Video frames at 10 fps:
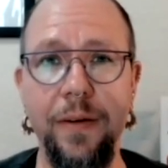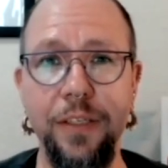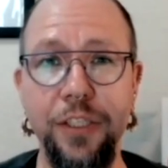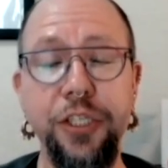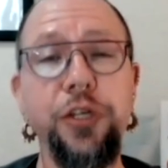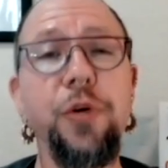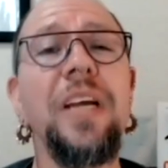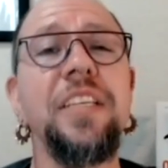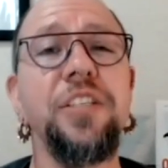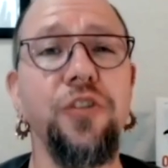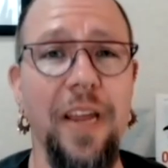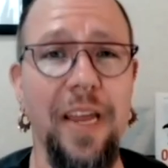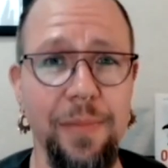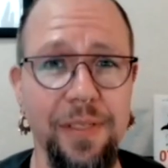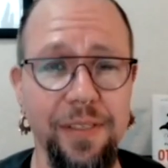two
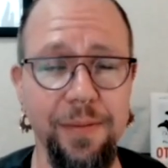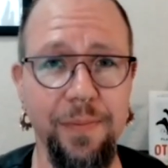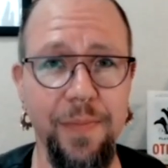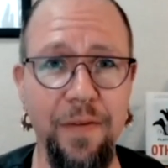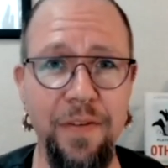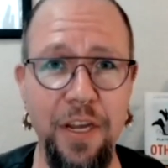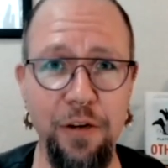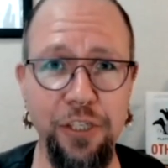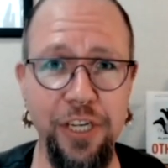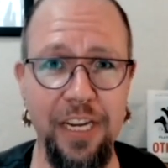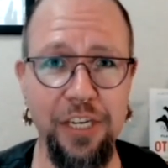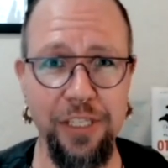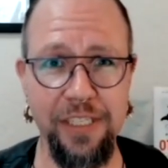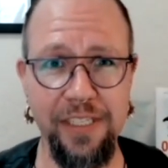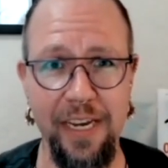extremes of
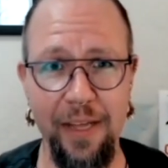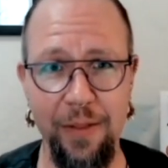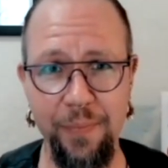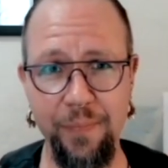negotiation style